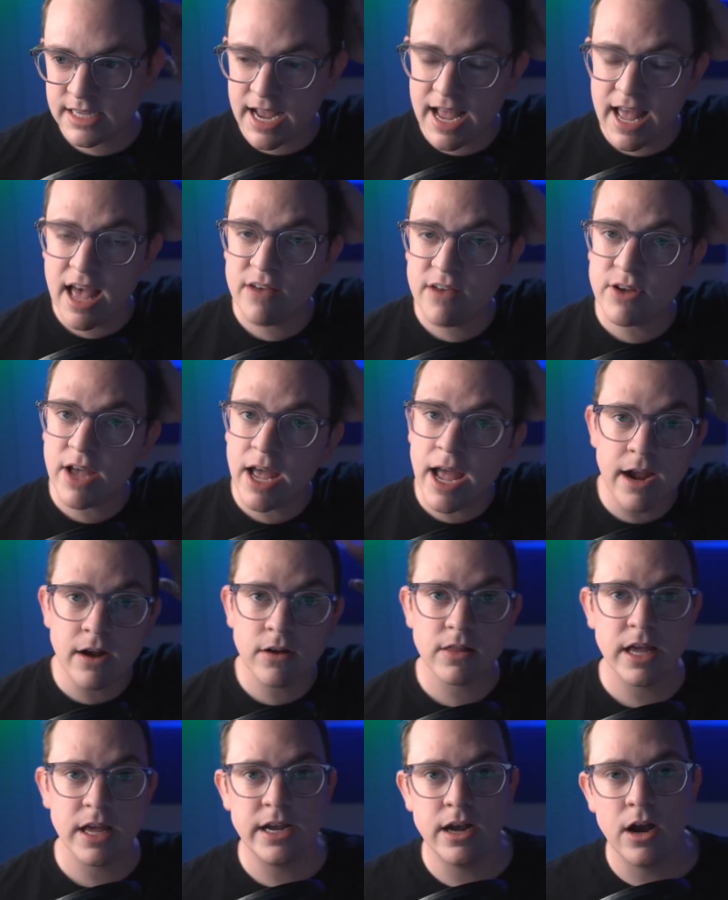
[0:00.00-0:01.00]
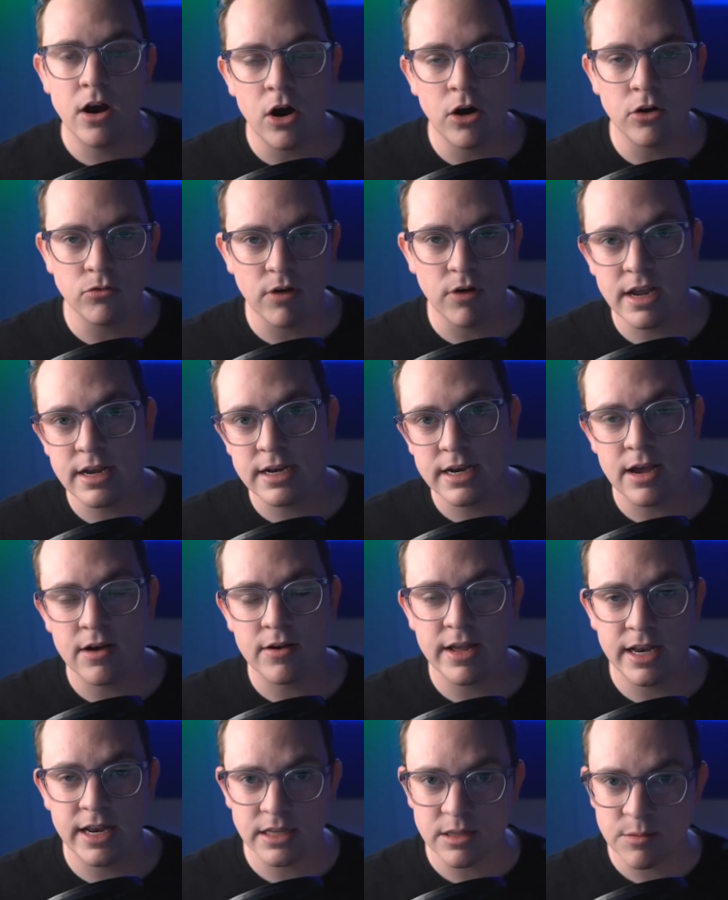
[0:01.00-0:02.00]
Like, I have a hair light on right
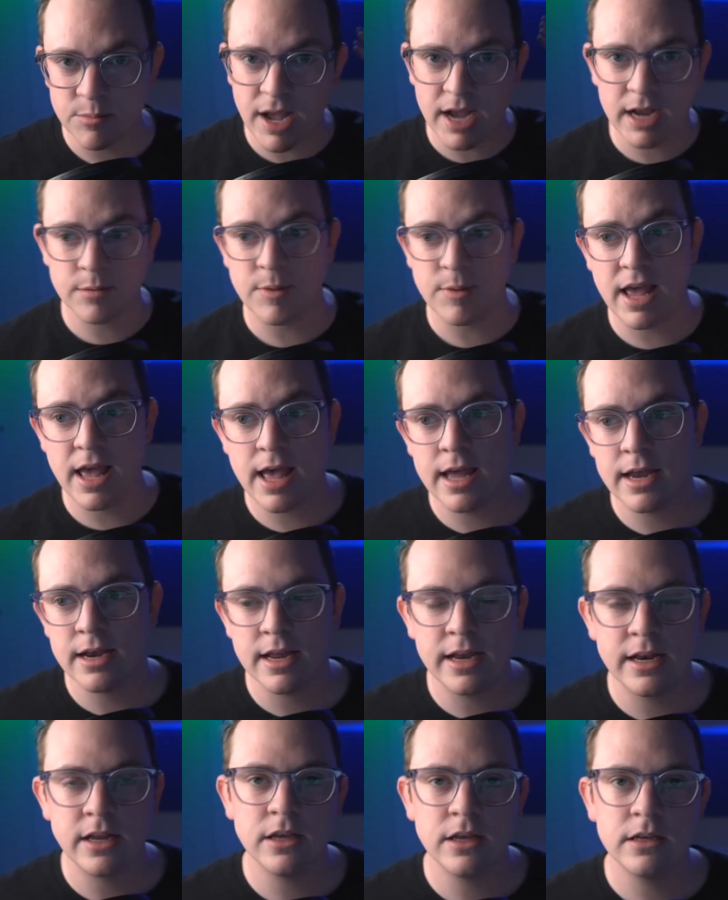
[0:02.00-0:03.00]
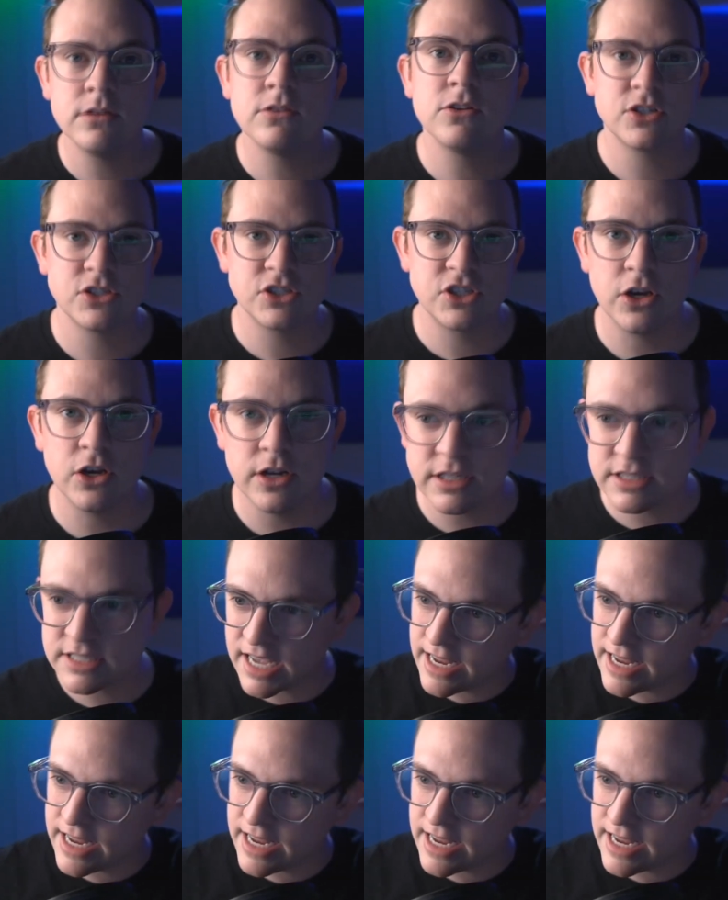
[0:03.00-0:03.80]
now hitting the back of my head, and it looks good. It's